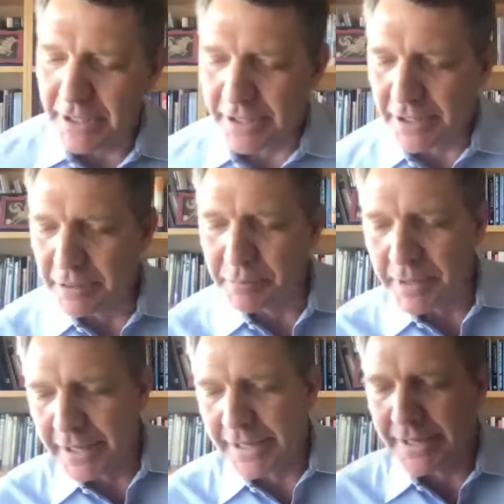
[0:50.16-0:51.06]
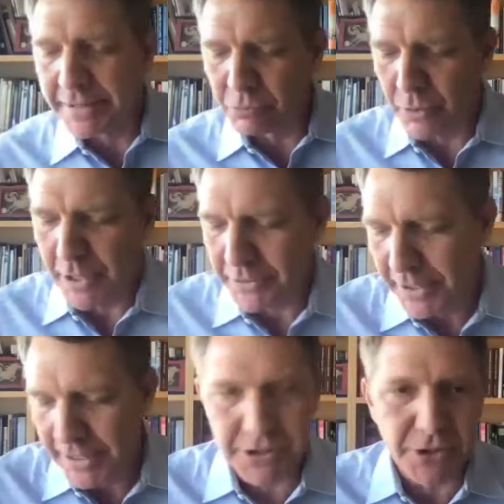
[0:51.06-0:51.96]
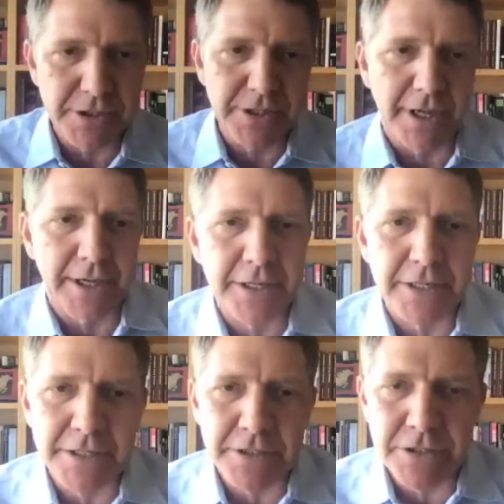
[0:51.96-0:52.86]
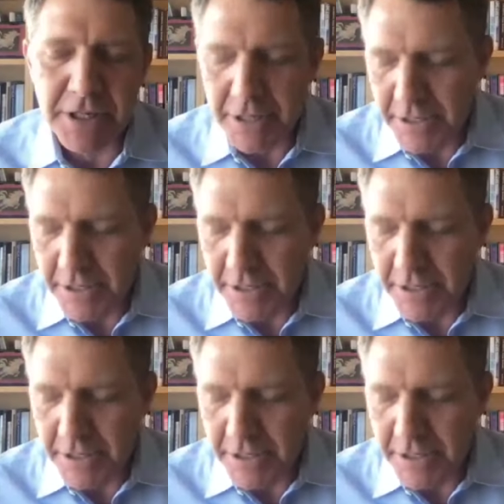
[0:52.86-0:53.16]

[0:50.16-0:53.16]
Um, and what I thought I'd do today is